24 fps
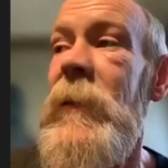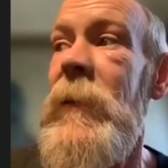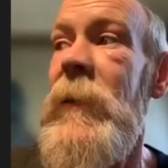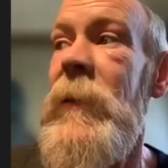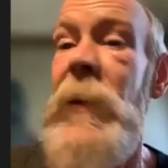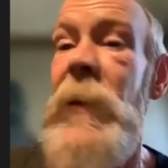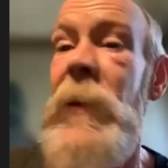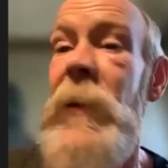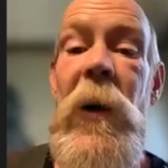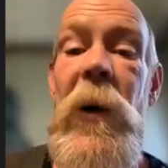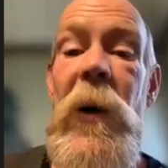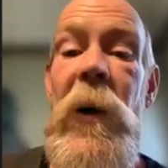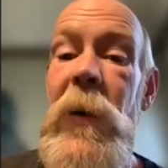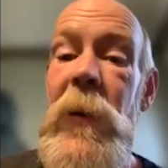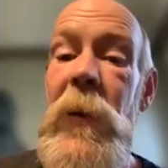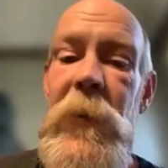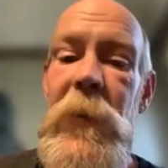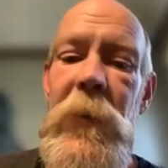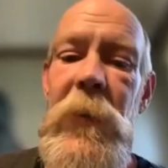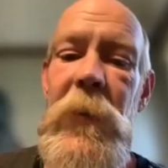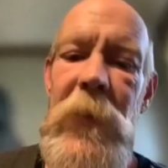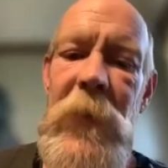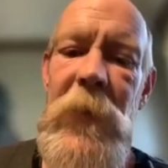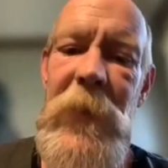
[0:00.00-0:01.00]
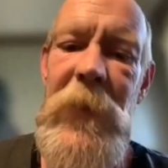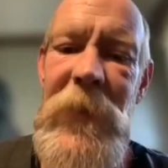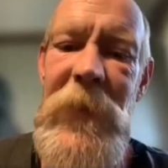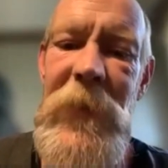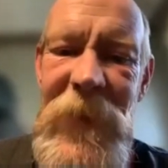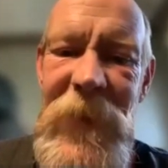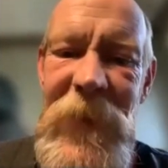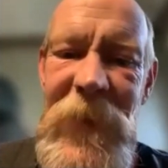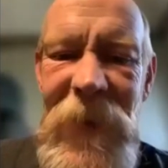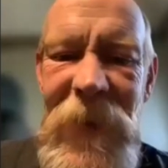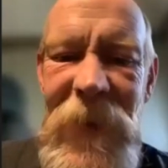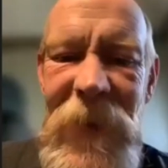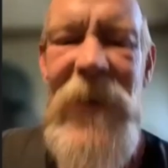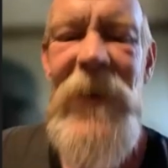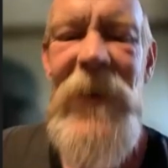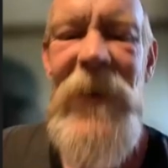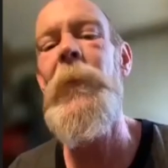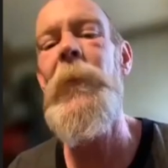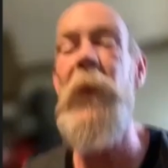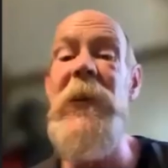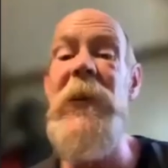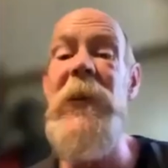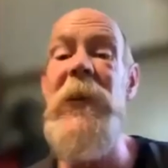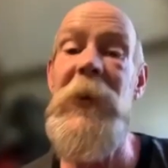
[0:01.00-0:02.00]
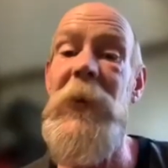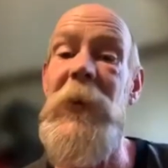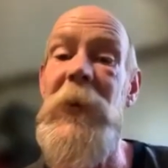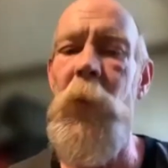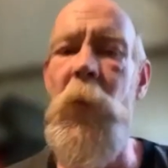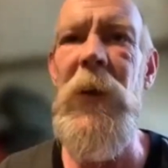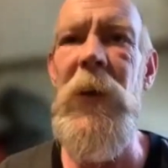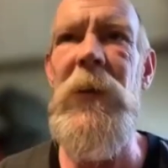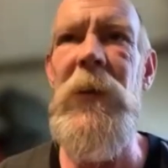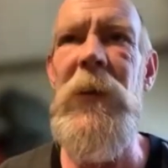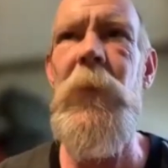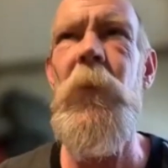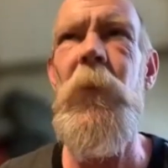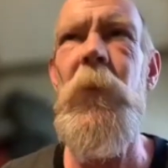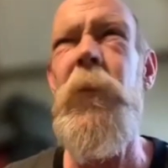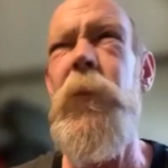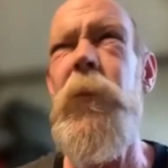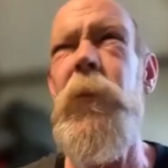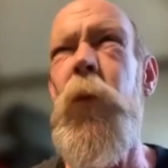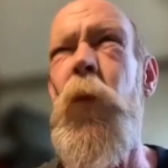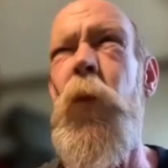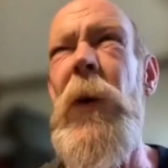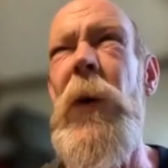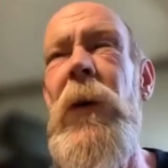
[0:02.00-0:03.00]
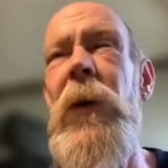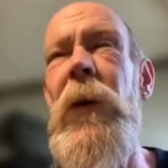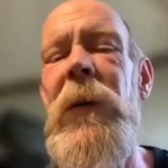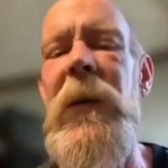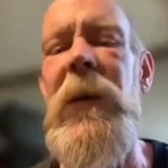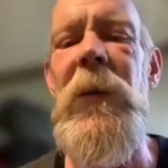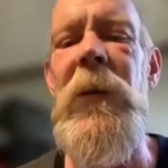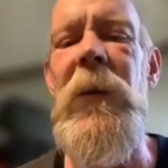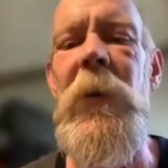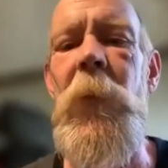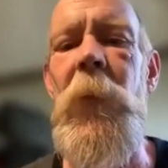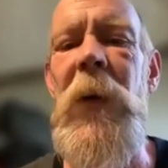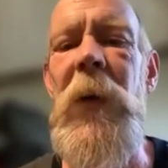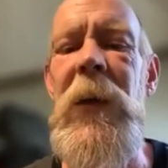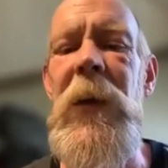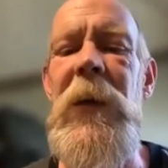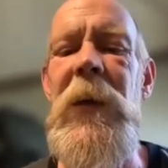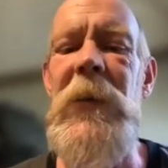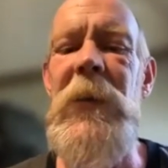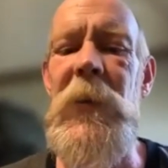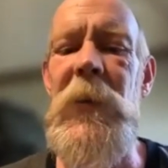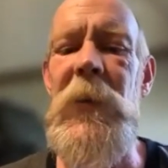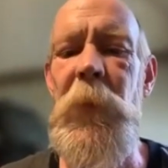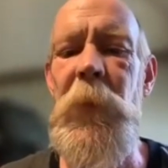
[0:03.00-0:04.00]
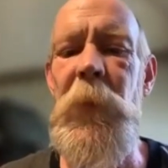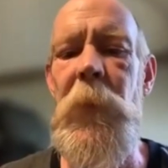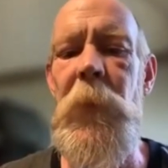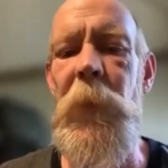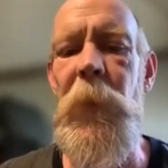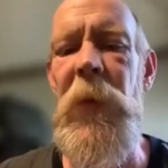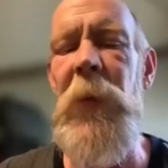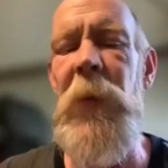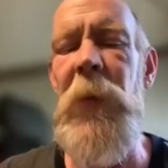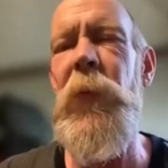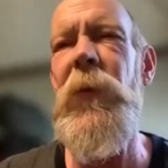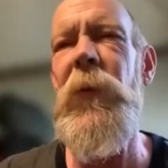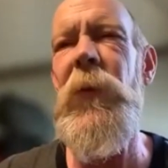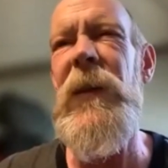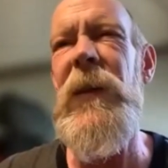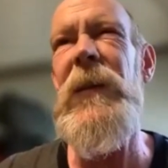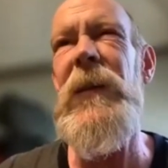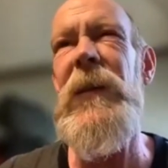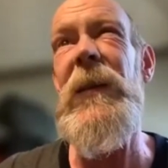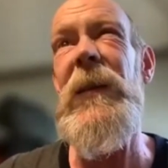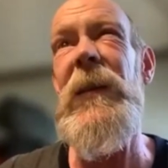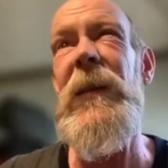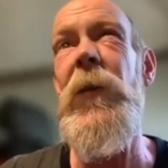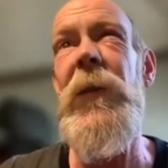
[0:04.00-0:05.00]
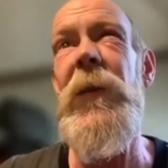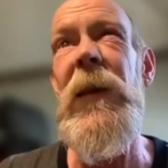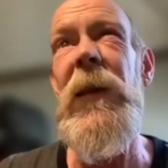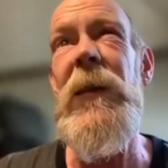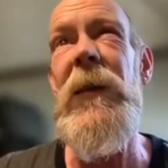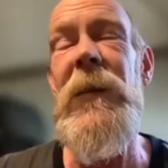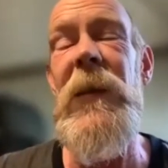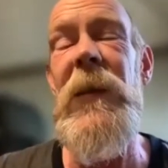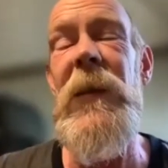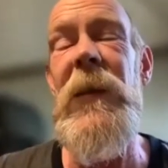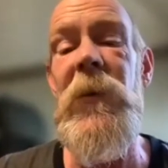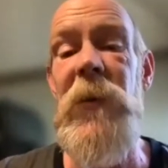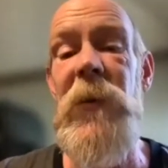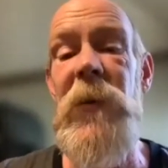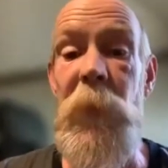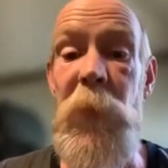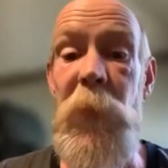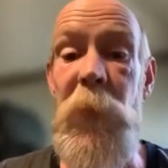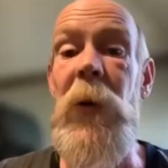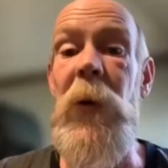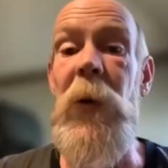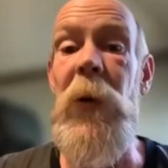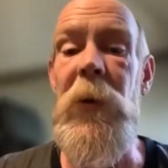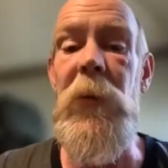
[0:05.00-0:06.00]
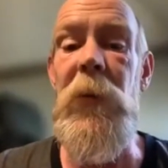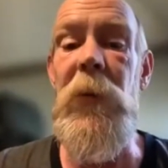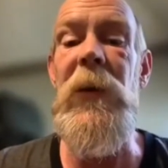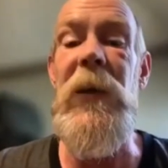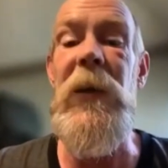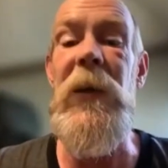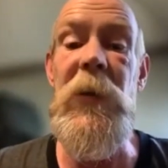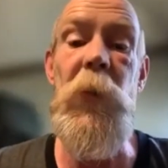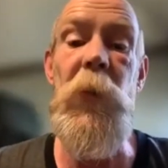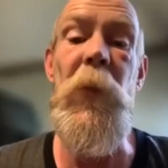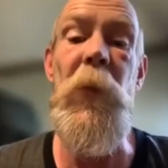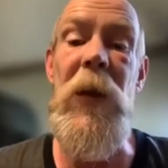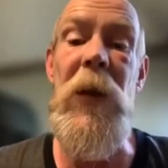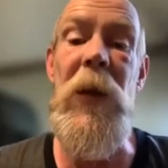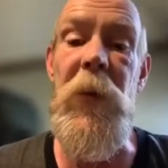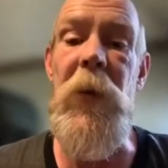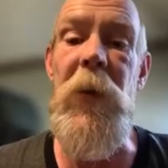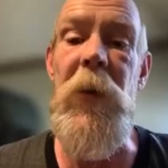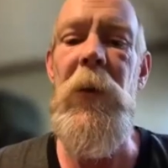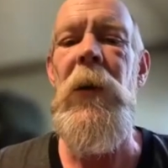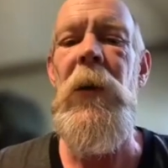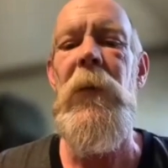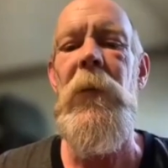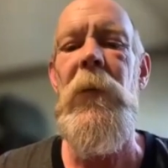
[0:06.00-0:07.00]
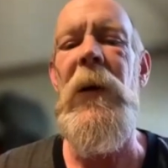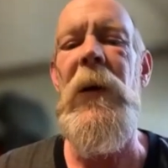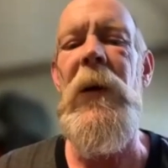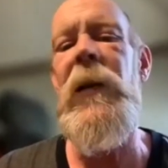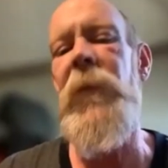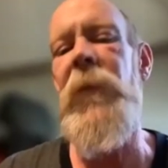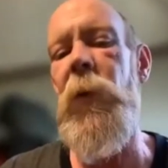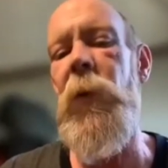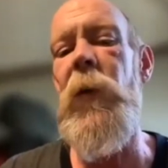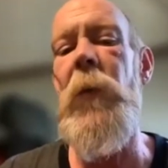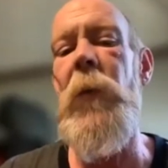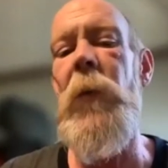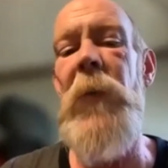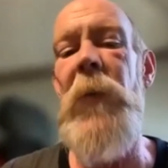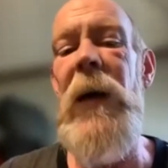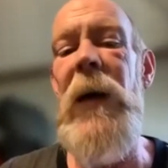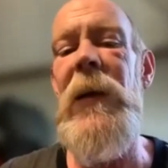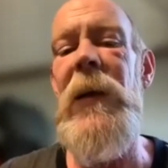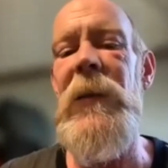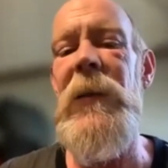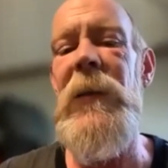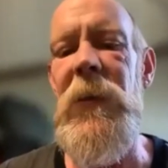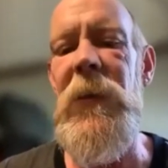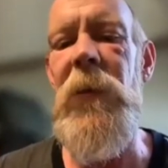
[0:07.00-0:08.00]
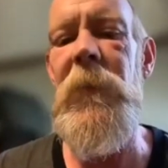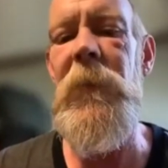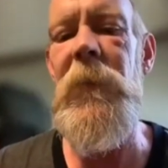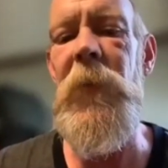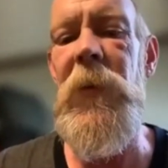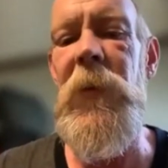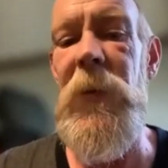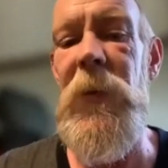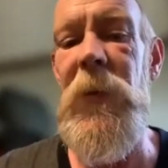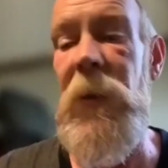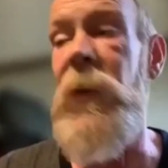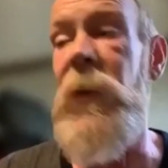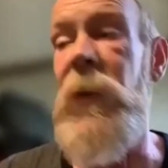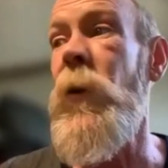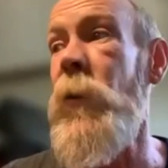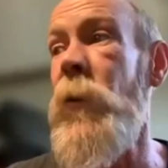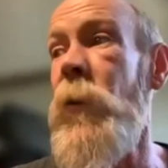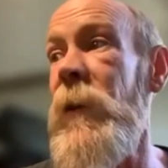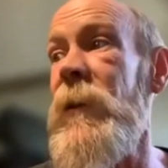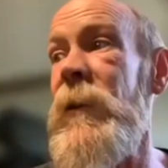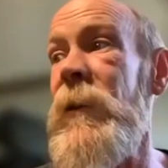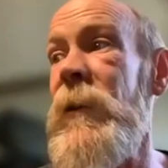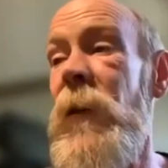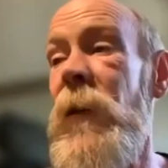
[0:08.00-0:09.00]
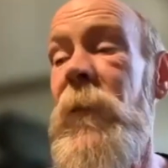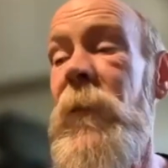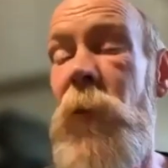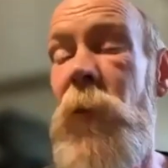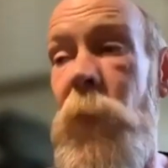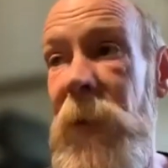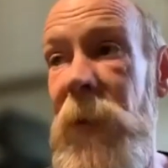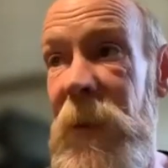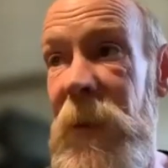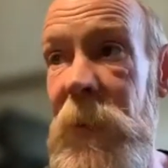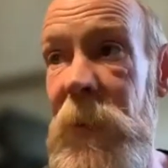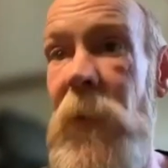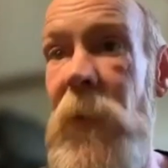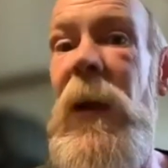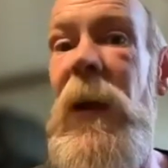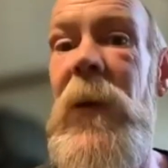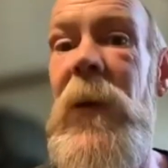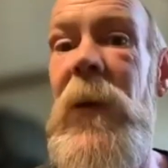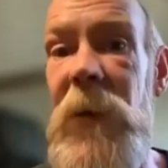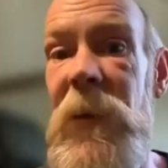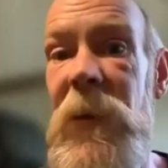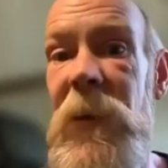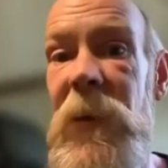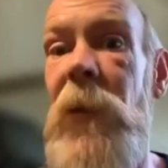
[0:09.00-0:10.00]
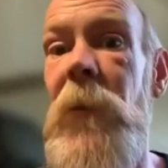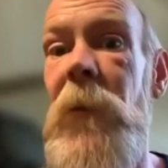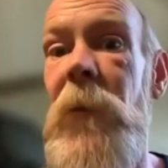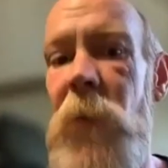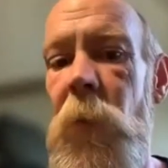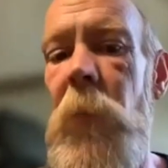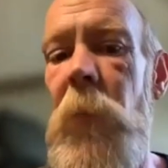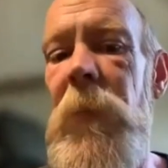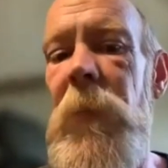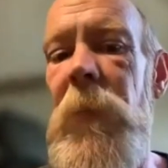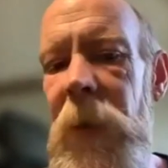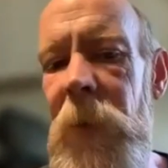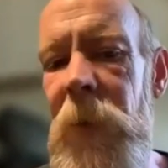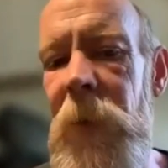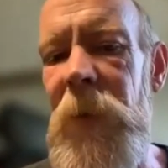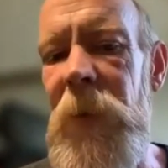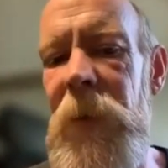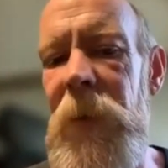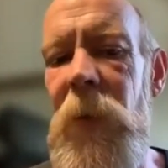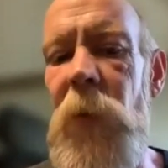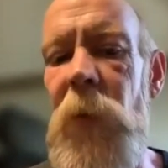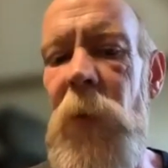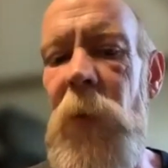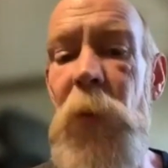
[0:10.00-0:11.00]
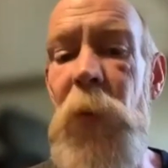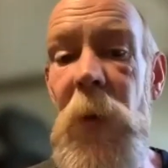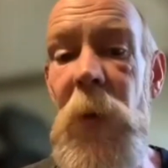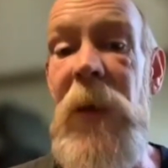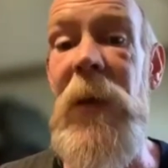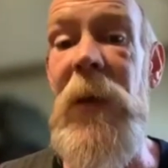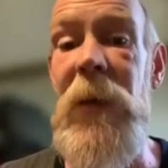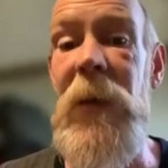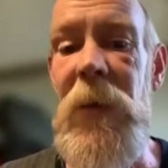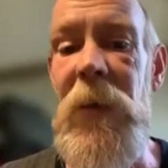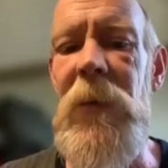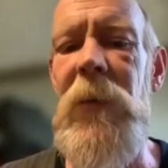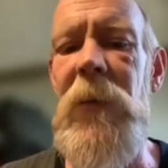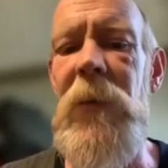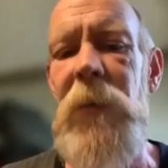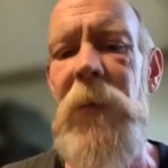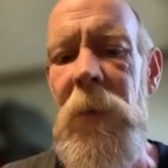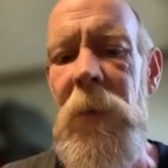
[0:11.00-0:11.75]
There aren't, which works well the other way, because people that sell things there support their things better. Right. If you were to buy a cell phone, you could go to the cell phone place. They'll have the cell phone battery. They'll put it in.